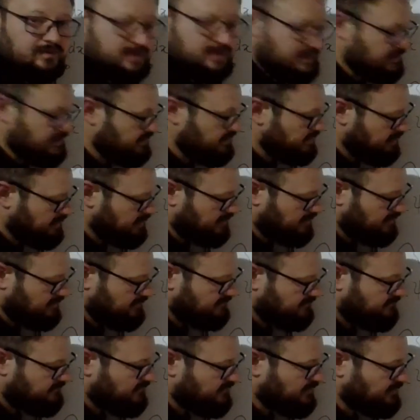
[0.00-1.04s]
Here,
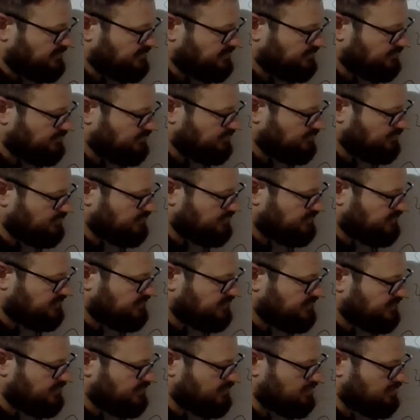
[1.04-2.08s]
function 2 is
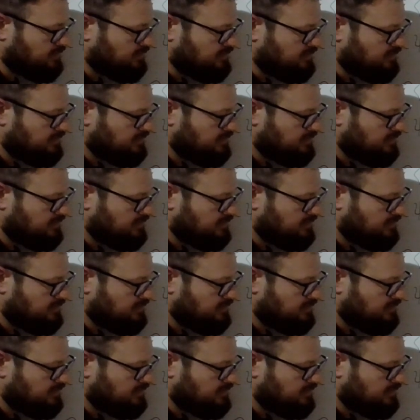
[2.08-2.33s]
0,